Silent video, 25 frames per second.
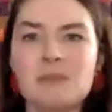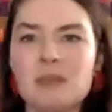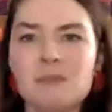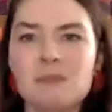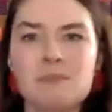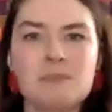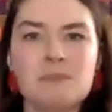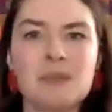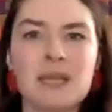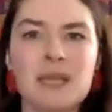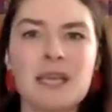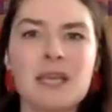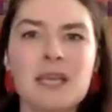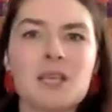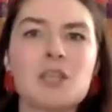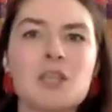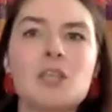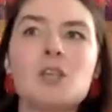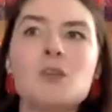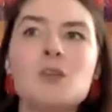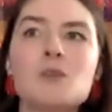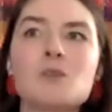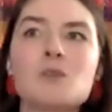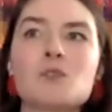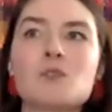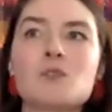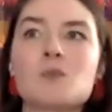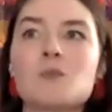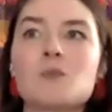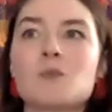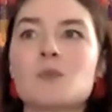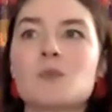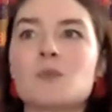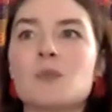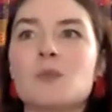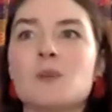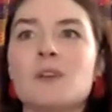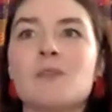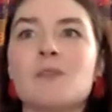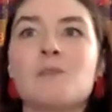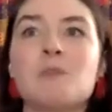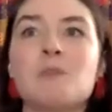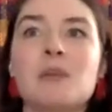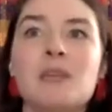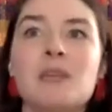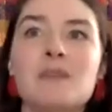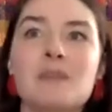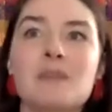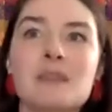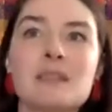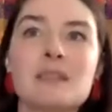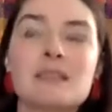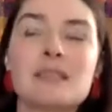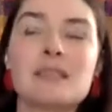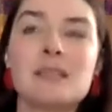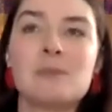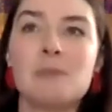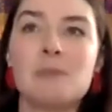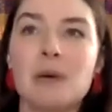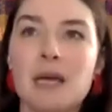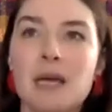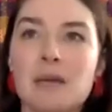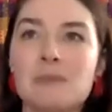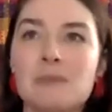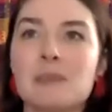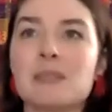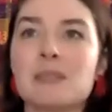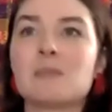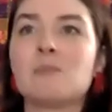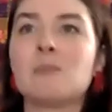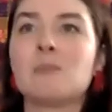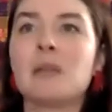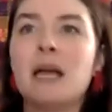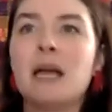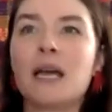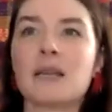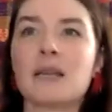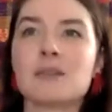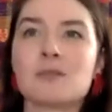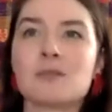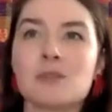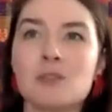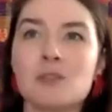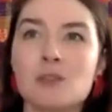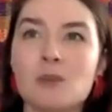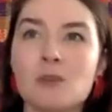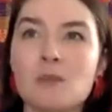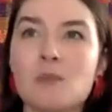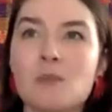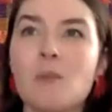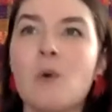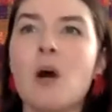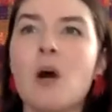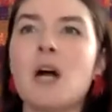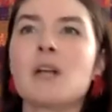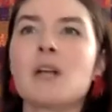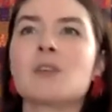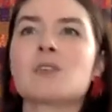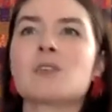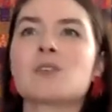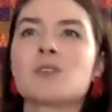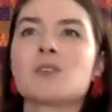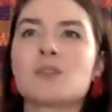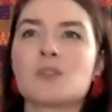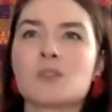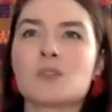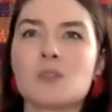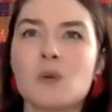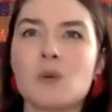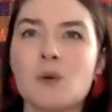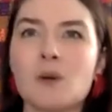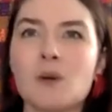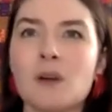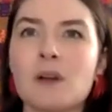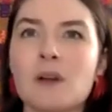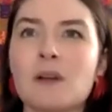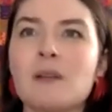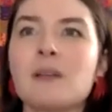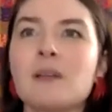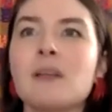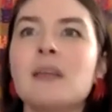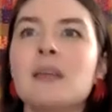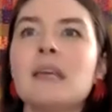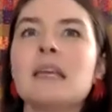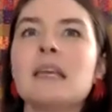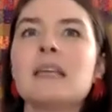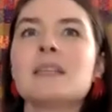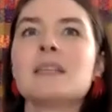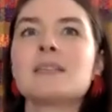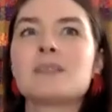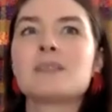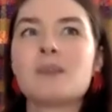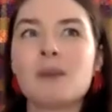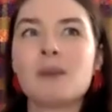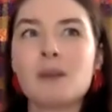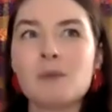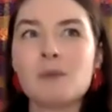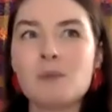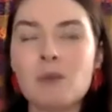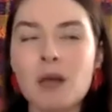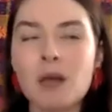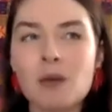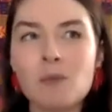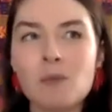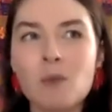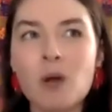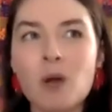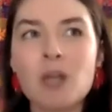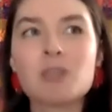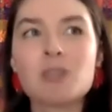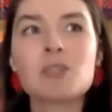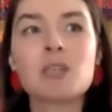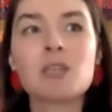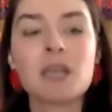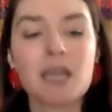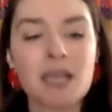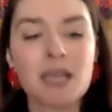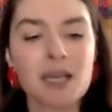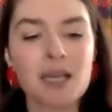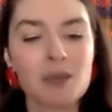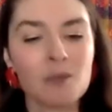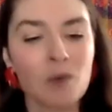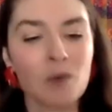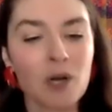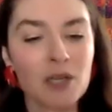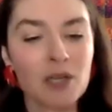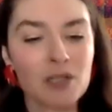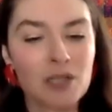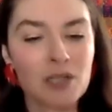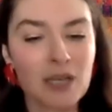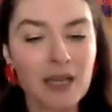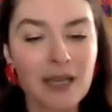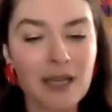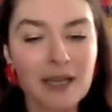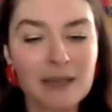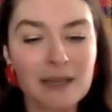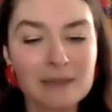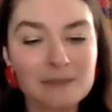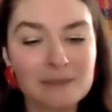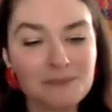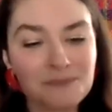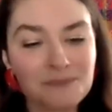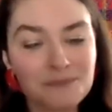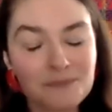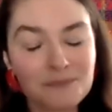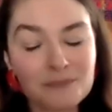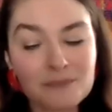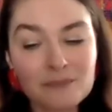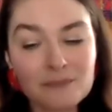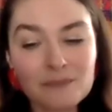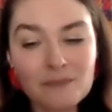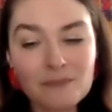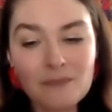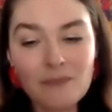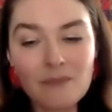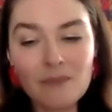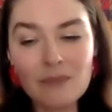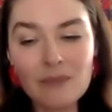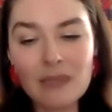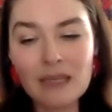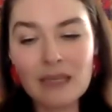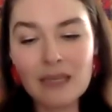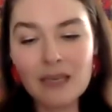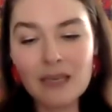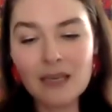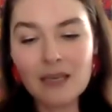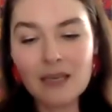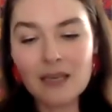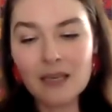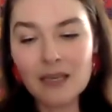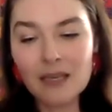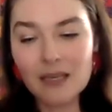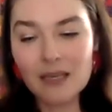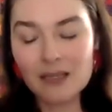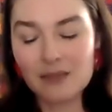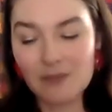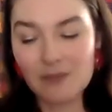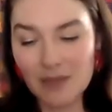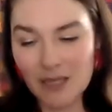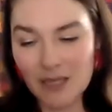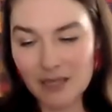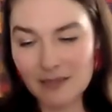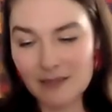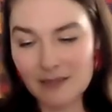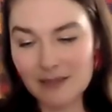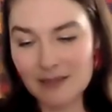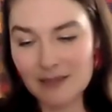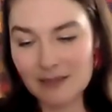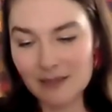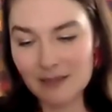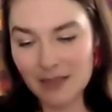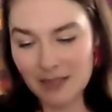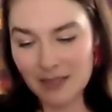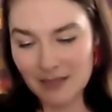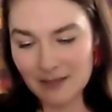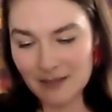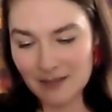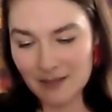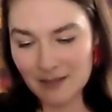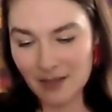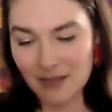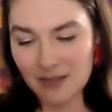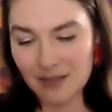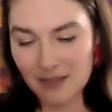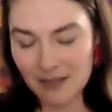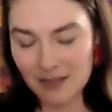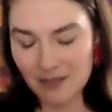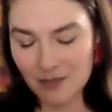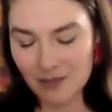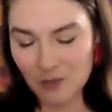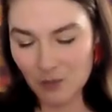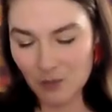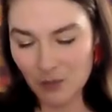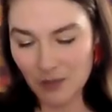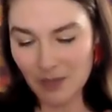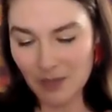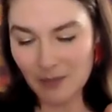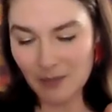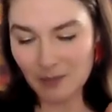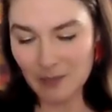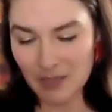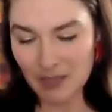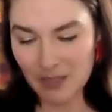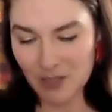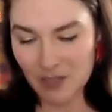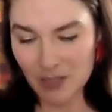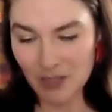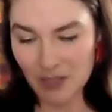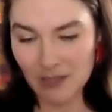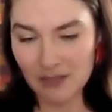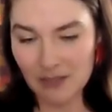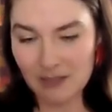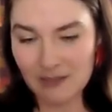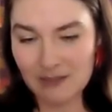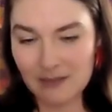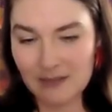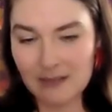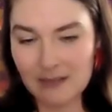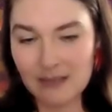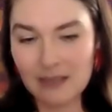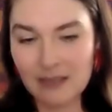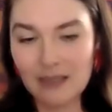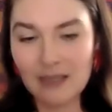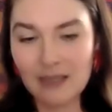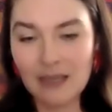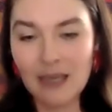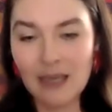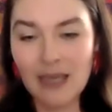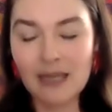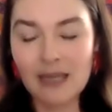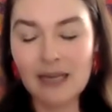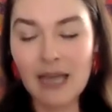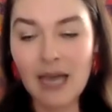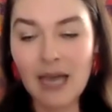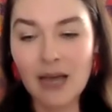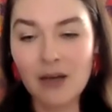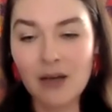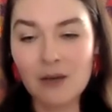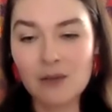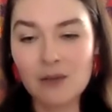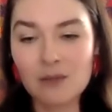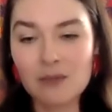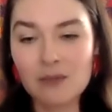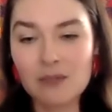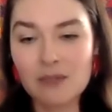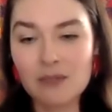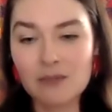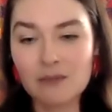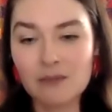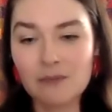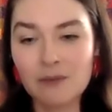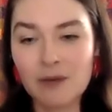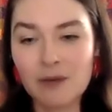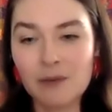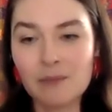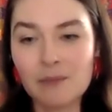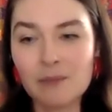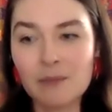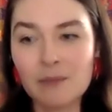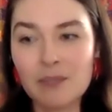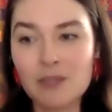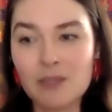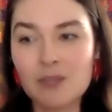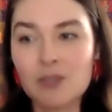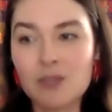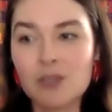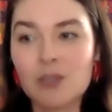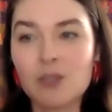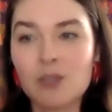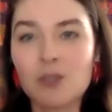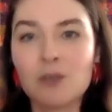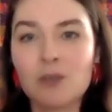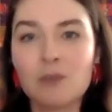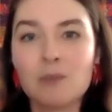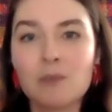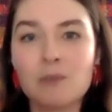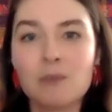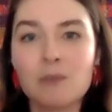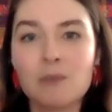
like a huge sort of PVC pipe, this black tube wash ashore. So I'm watching it. I'm watching it. It's on the shore at beaches, and out from the tube